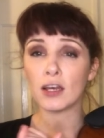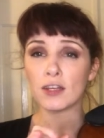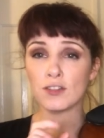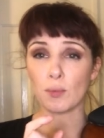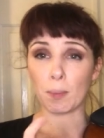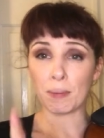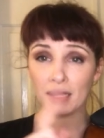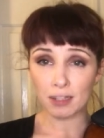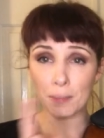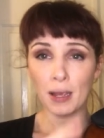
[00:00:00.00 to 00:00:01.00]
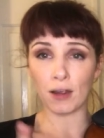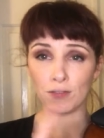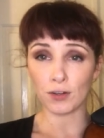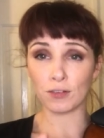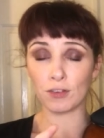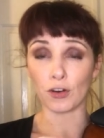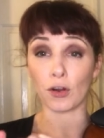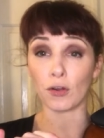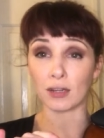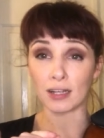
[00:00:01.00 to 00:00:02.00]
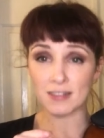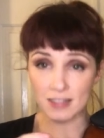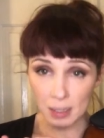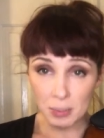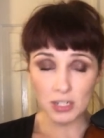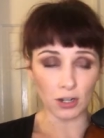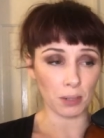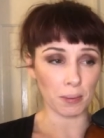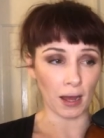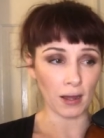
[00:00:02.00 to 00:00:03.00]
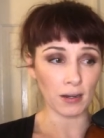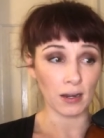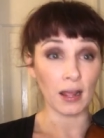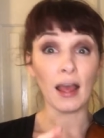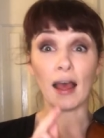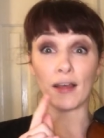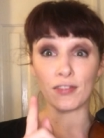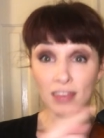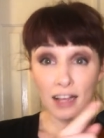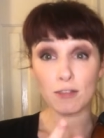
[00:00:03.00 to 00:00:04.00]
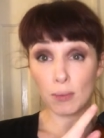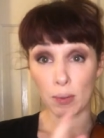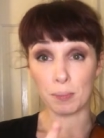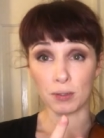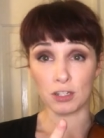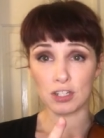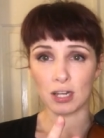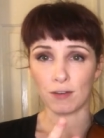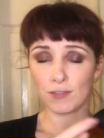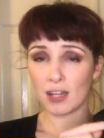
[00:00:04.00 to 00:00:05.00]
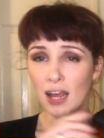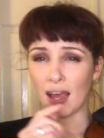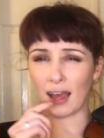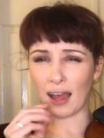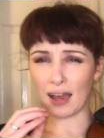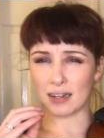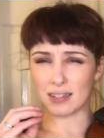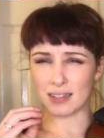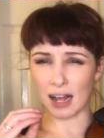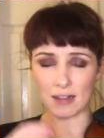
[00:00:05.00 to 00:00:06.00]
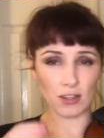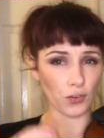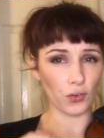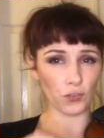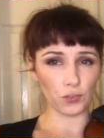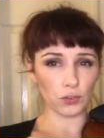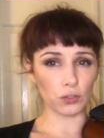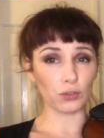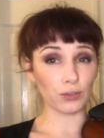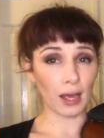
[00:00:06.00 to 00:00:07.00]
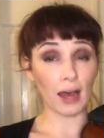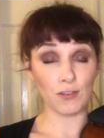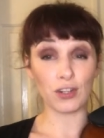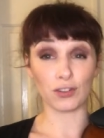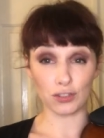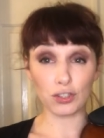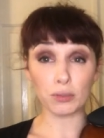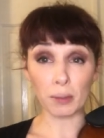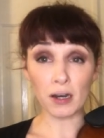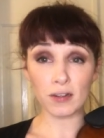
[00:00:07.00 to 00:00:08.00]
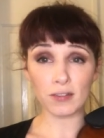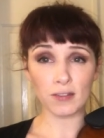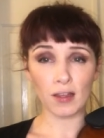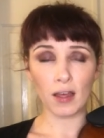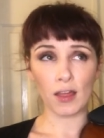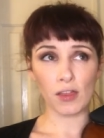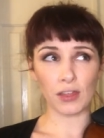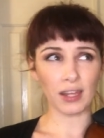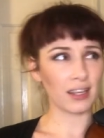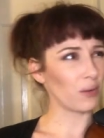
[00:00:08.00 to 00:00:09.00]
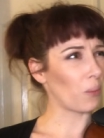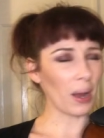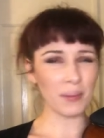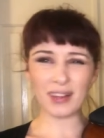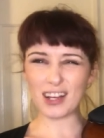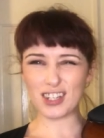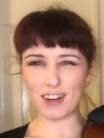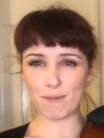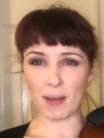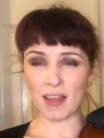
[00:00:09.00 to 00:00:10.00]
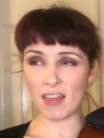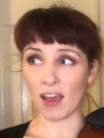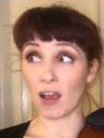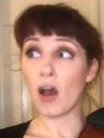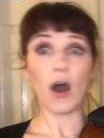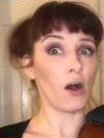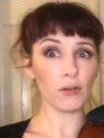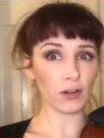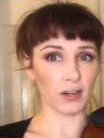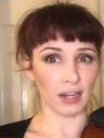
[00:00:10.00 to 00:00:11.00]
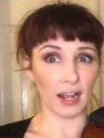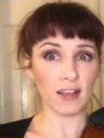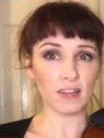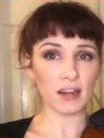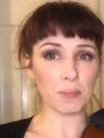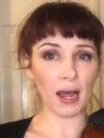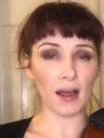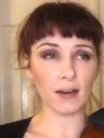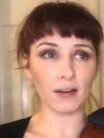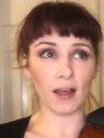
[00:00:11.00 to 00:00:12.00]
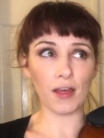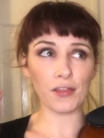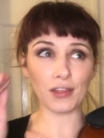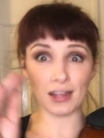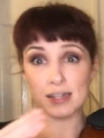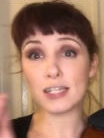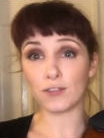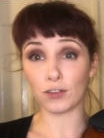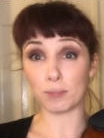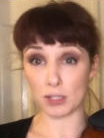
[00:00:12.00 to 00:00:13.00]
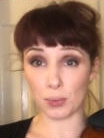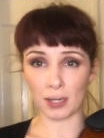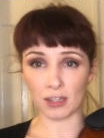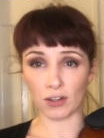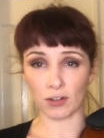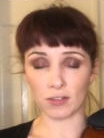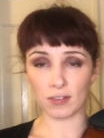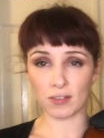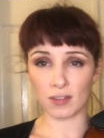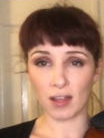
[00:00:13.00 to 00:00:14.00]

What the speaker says: So we pick the pair of notes that are only a semitone apart, and that's where we put the shift. And that's a useful tool to have in your toolbox, thinking, why would that shift be there? Hold on, is it about the interval between the notes?